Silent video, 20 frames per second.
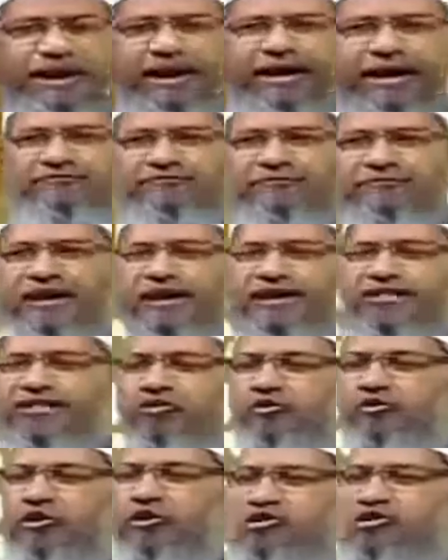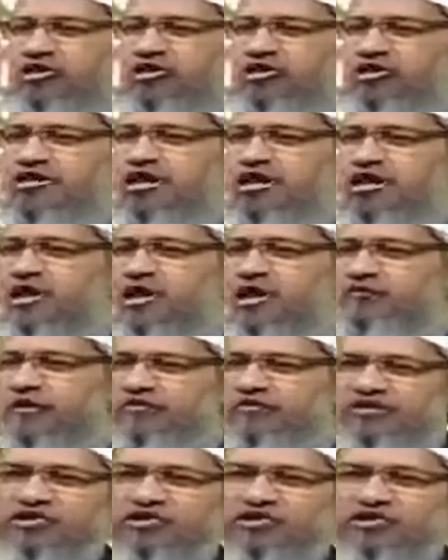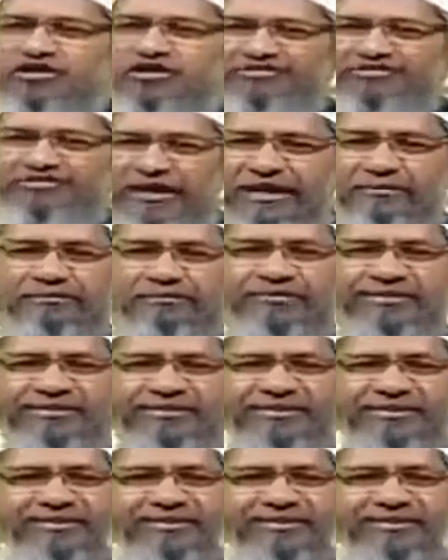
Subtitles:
As far as the question on theory of evolution is come,